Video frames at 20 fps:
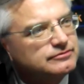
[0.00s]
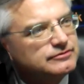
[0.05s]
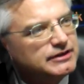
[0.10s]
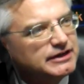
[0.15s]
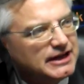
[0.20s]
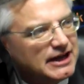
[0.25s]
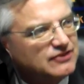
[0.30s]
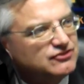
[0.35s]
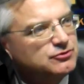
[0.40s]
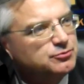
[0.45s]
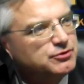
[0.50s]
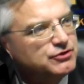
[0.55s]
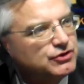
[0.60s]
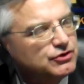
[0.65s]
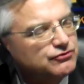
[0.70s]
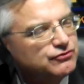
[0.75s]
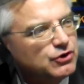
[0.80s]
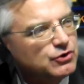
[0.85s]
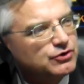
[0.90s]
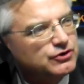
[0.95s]
It hasn't been their
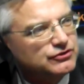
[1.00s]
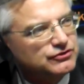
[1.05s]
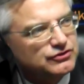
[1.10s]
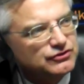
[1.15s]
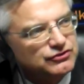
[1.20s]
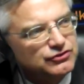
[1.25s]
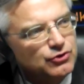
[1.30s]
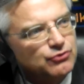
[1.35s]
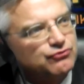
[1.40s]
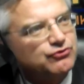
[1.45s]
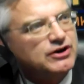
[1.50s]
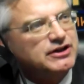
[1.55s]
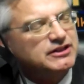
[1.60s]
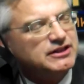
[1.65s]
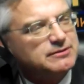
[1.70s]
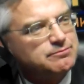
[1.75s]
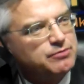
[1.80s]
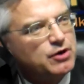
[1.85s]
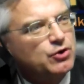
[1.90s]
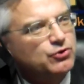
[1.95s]
focus, and so
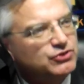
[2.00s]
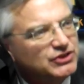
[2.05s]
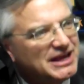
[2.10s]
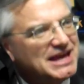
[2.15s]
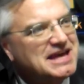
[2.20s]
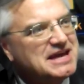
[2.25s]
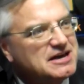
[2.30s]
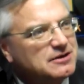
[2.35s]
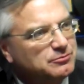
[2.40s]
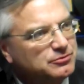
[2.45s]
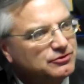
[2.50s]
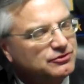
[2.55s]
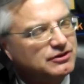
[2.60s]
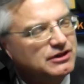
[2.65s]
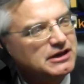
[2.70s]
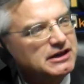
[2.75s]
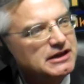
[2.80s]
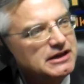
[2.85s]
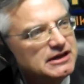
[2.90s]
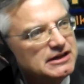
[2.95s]
frankly, both camps
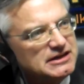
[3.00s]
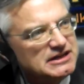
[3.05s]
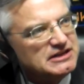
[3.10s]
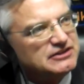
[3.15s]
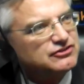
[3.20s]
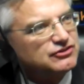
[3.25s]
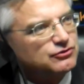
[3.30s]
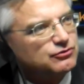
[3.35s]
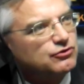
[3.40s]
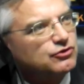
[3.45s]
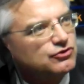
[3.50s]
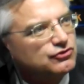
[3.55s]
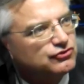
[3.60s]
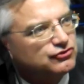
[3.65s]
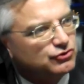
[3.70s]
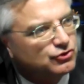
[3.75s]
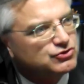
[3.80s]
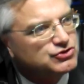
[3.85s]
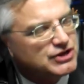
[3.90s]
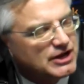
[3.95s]
need to
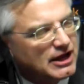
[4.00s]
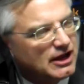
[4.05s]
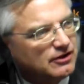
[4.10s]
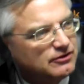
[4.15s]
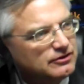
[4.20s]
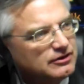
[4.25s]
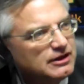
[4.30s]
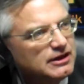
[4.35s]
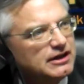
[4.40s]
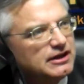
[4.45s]
search out